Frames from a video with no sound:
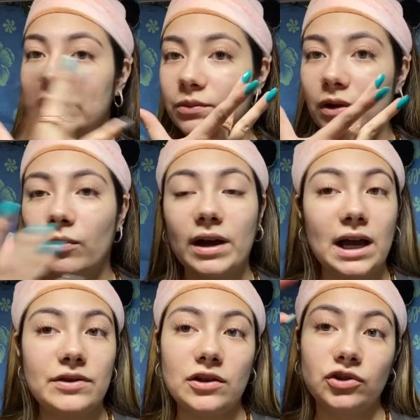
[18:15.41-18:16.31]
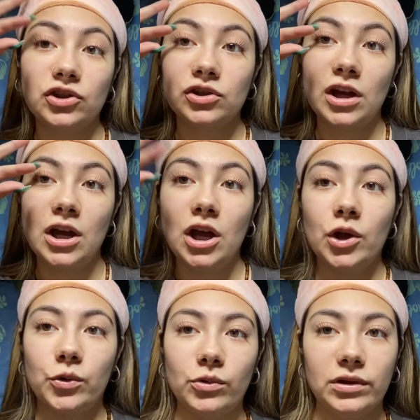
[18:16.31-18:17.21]
real quick and then just
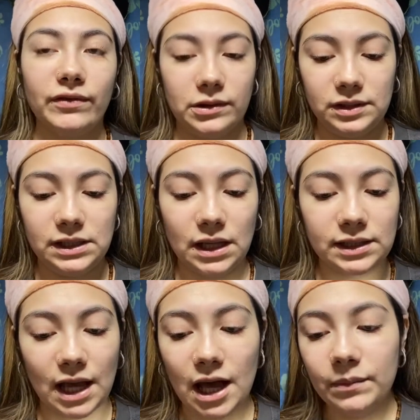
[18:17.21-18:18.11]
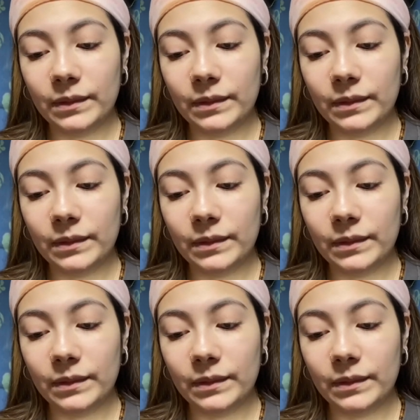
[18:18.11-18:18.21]
throw the falsies on top.